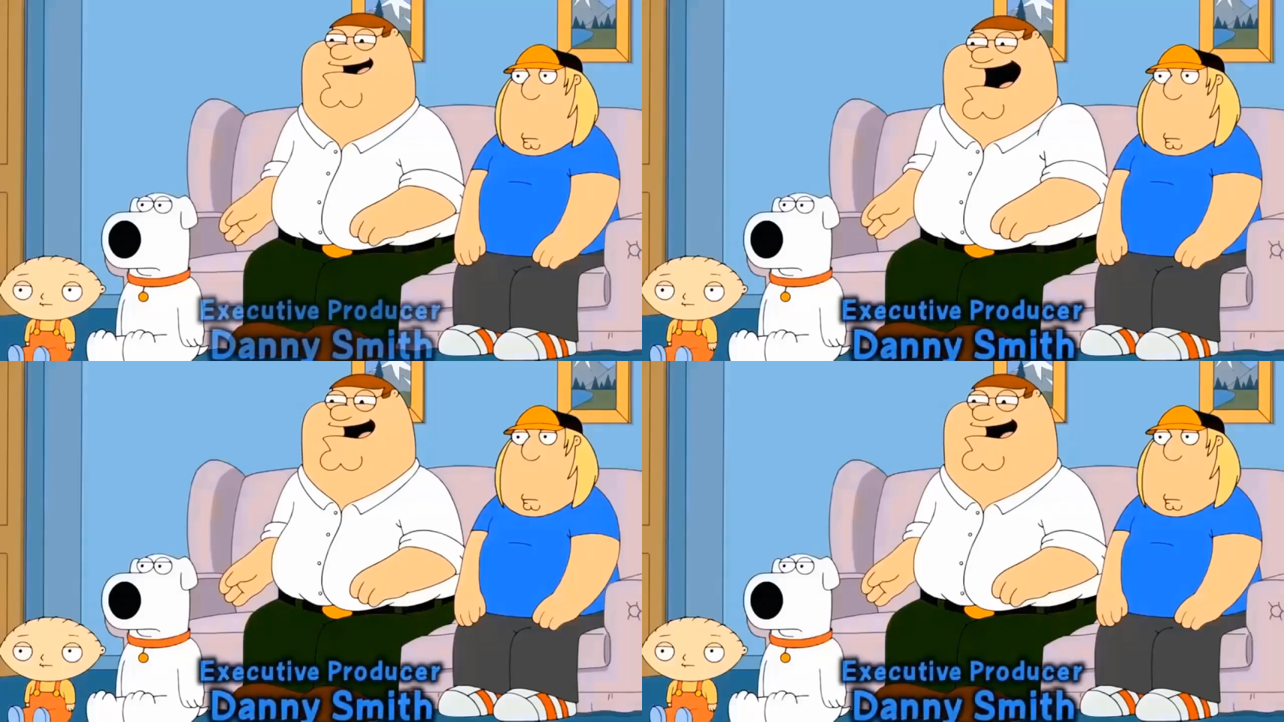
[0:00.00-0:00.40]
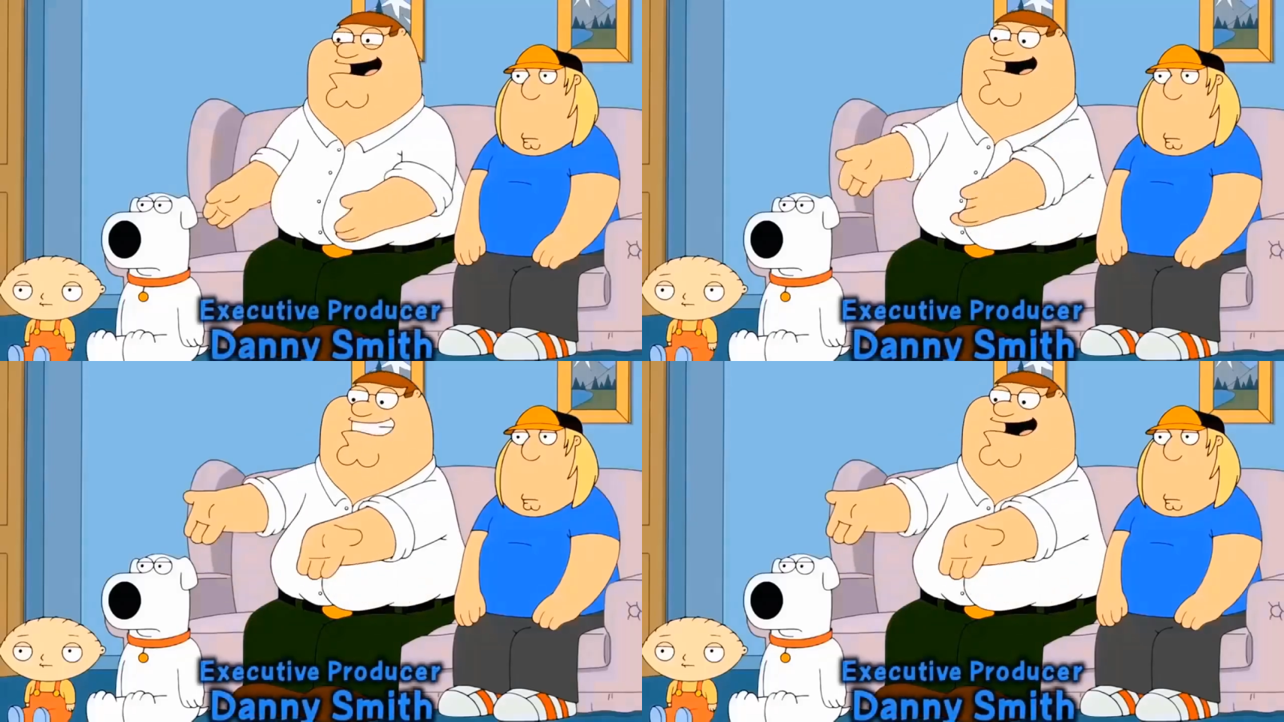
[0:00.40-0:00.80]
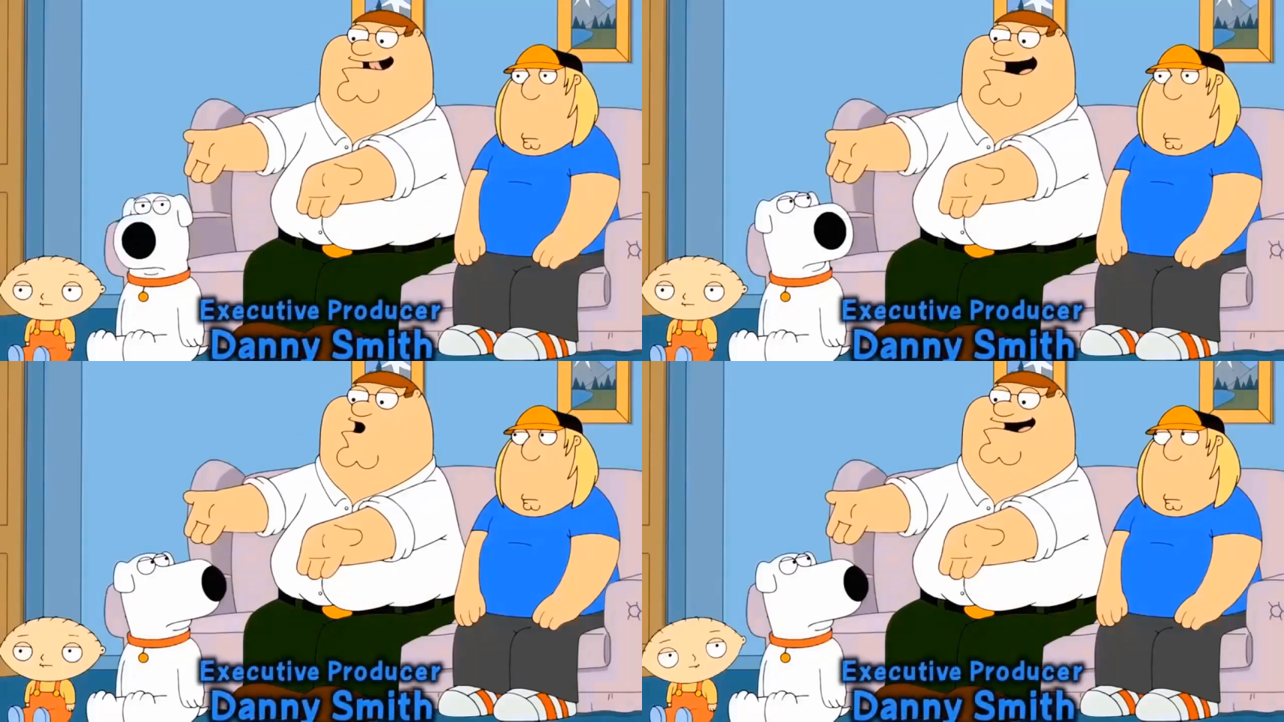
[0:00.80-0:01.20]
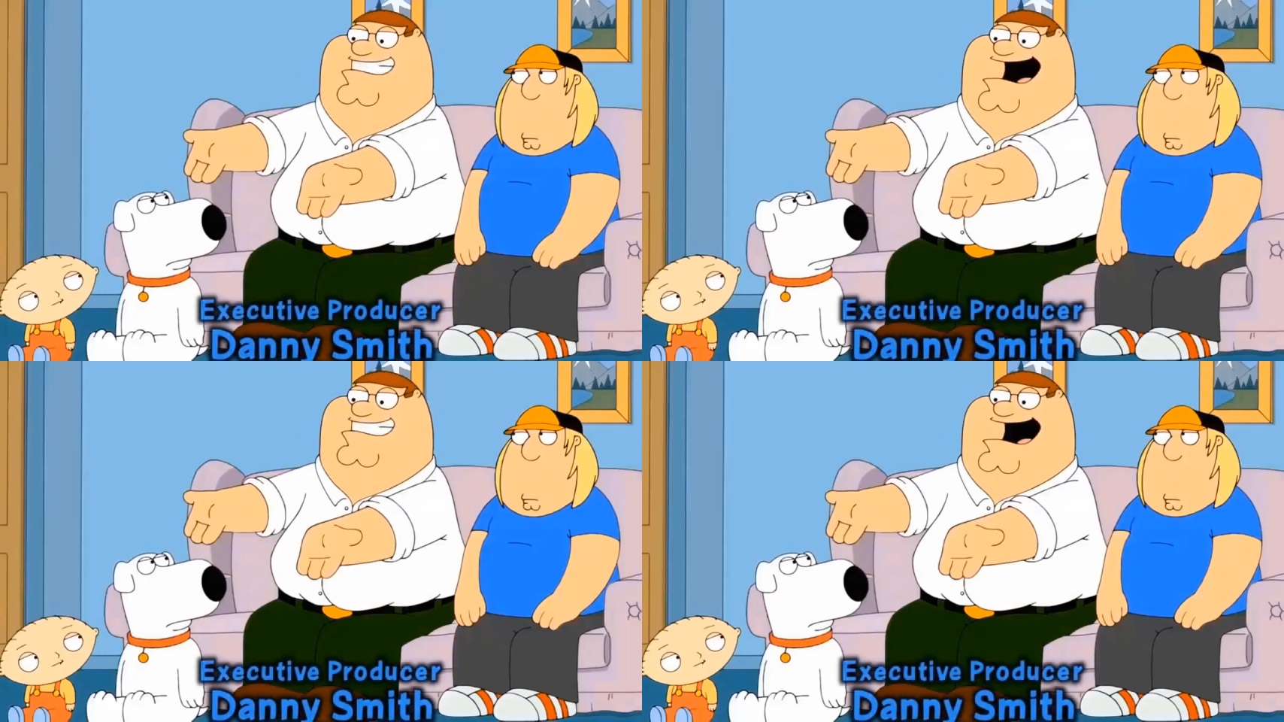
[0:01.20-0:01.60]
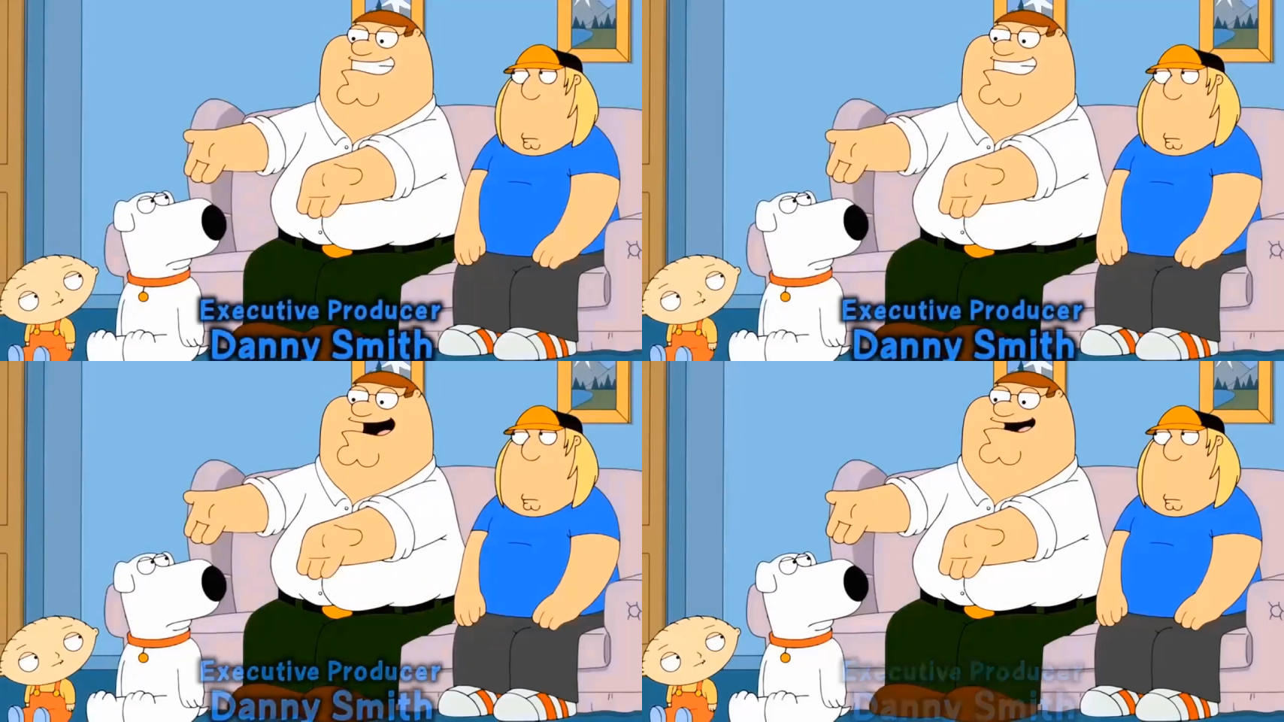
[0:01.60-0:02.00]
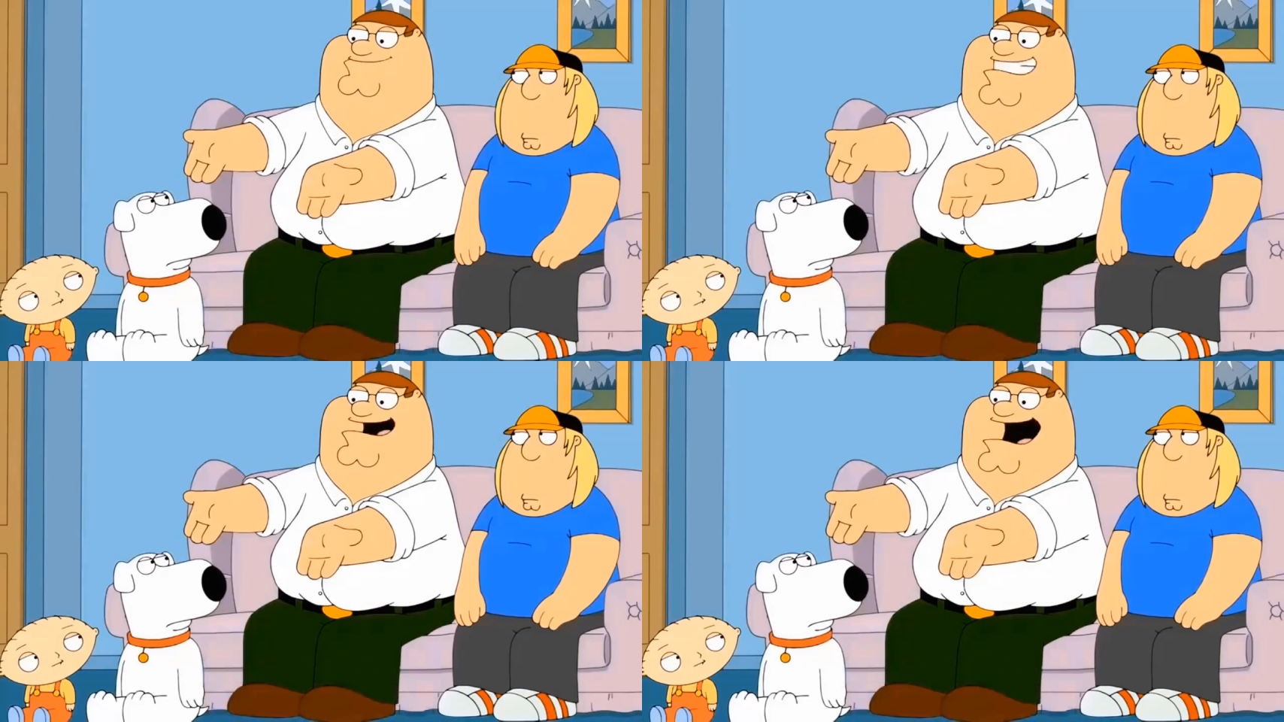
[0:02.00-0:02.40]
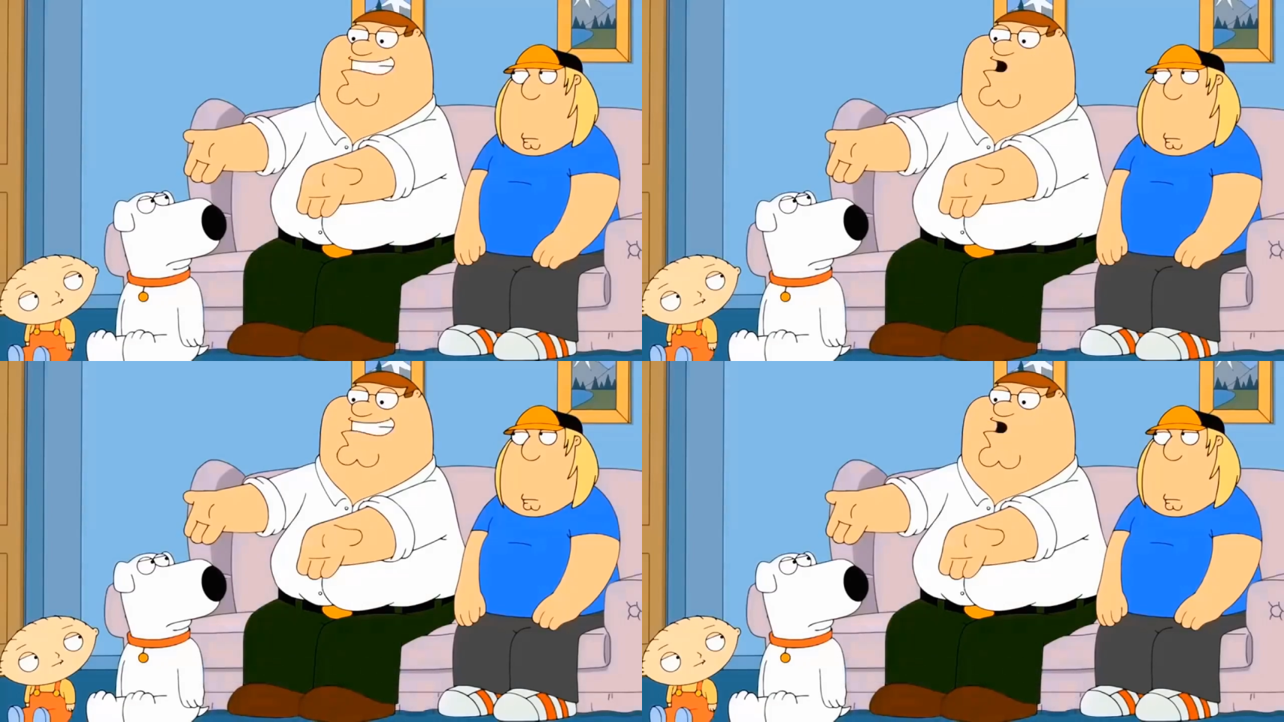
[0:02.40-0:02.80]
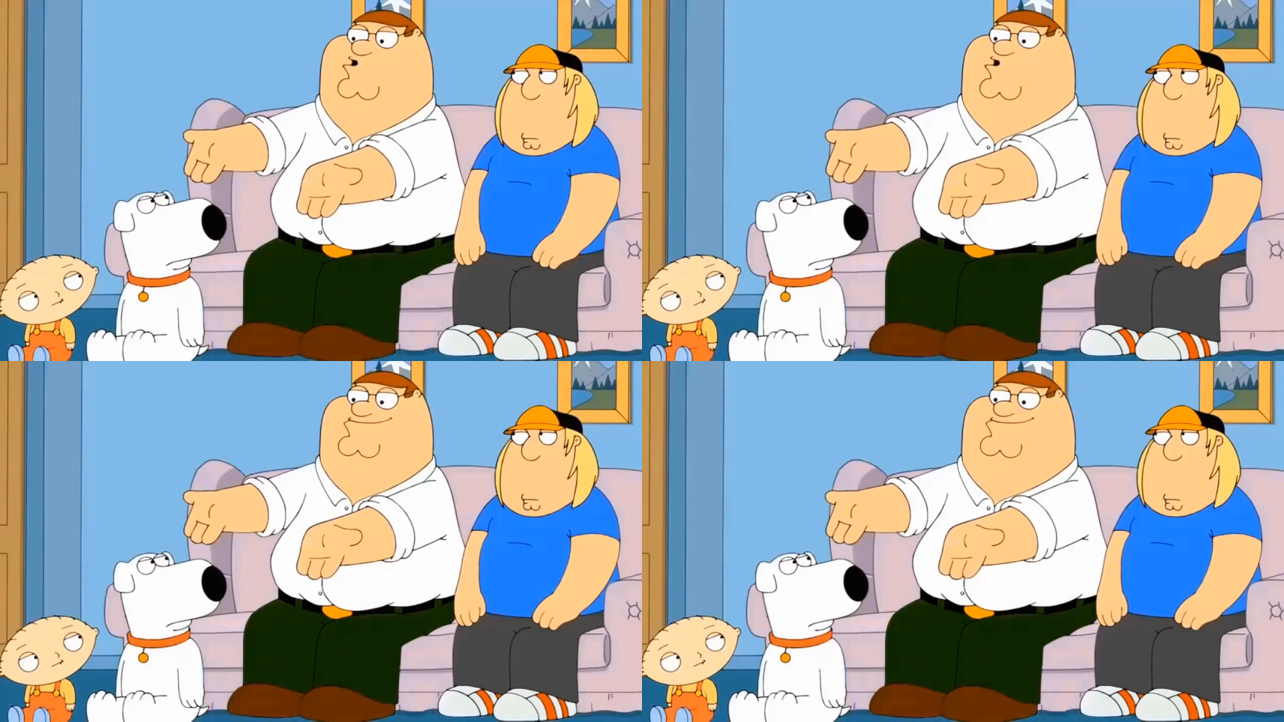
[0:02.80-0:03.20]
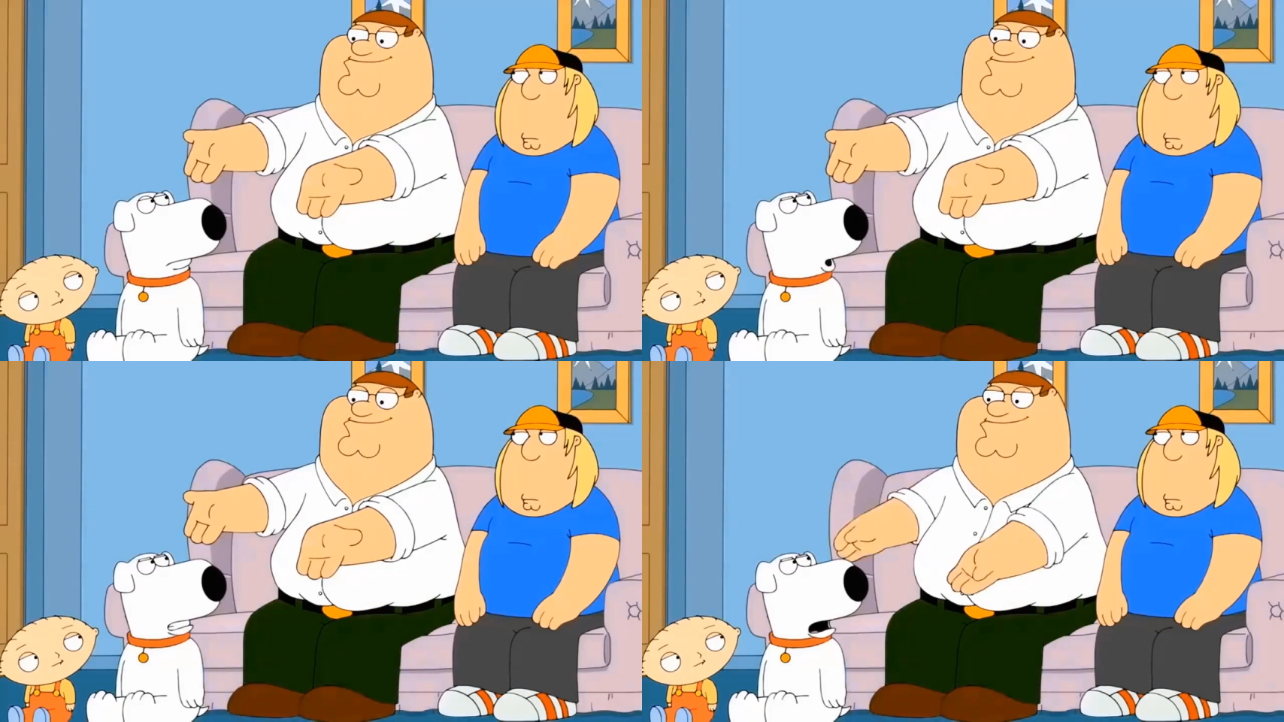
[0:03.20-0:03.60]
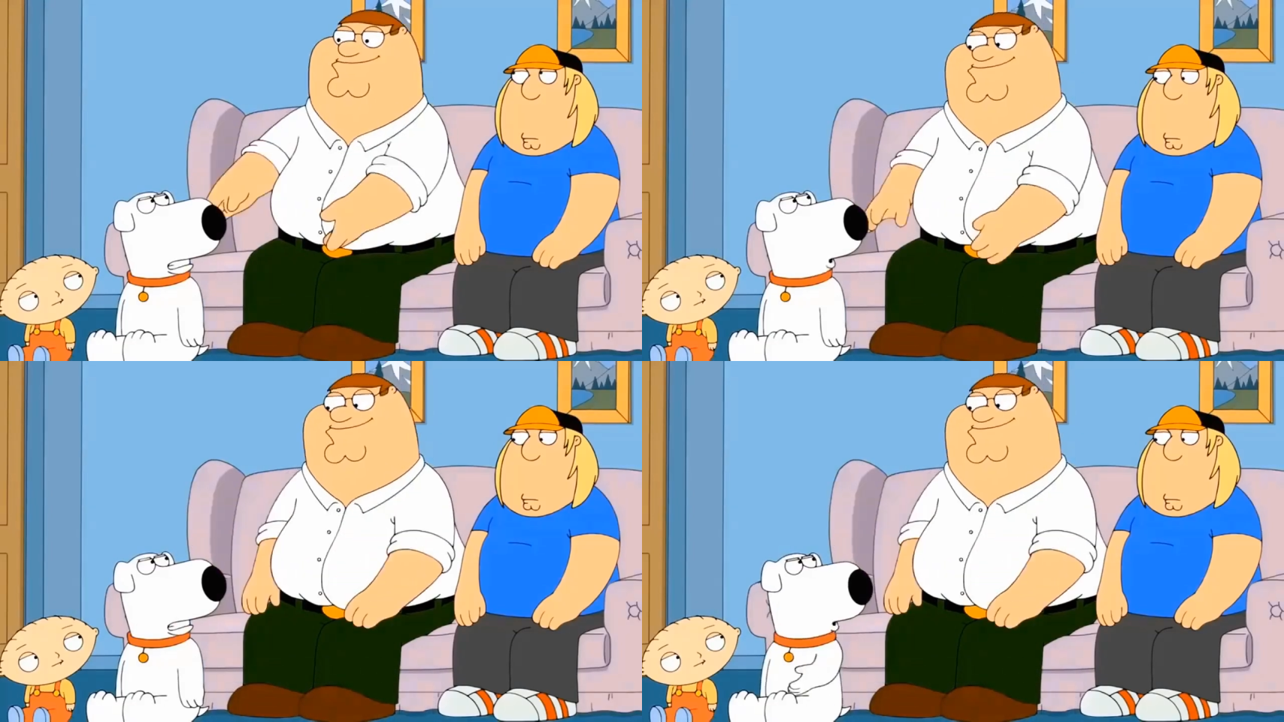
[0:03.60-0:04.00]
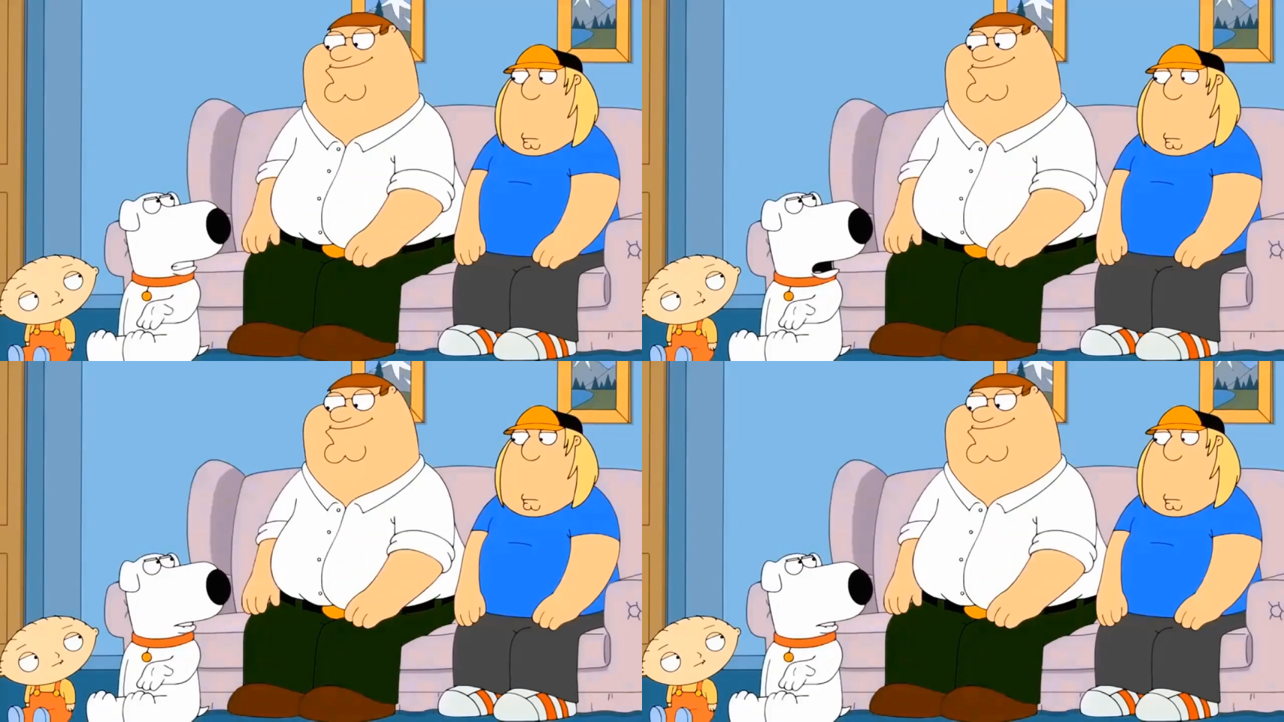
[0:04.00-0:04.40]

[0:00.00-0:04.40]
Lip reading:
[unreadable: no face in view]